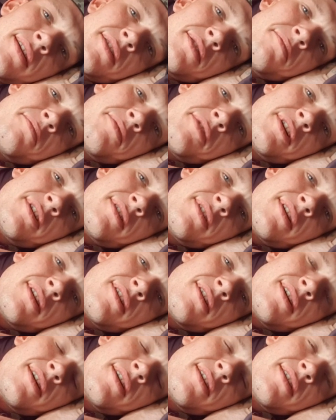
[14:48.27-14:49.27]

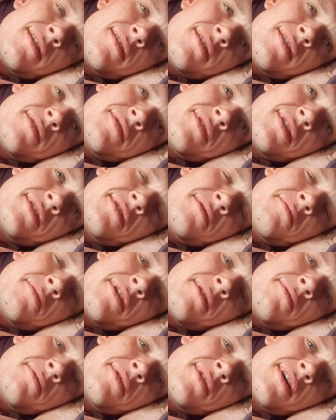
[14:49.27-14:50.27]
and I've seen some
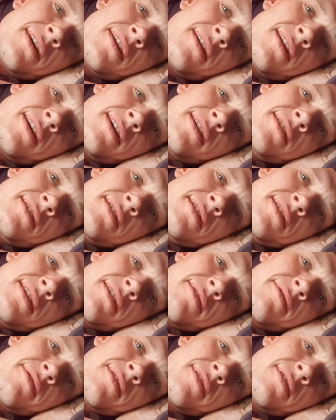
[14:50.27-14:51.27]
people down the lakes and
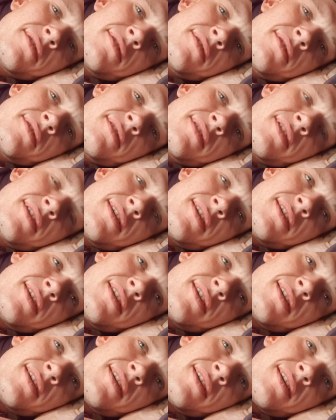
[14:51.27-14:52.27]
stuff, and it's
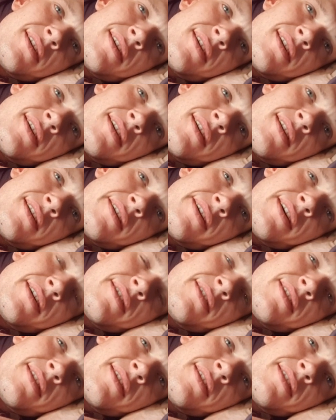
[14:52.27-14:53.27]
like
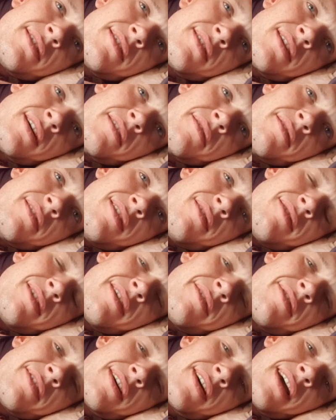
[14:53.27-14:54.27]
they're
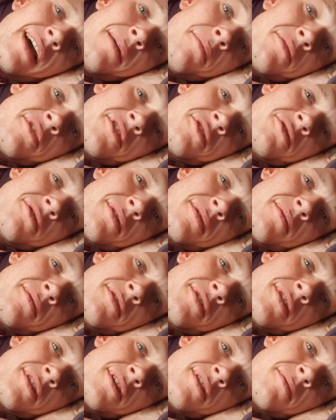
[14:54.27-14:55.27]
there for the camping trip.
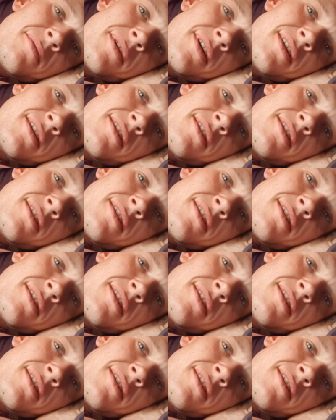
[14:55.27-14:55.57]
Do you know what I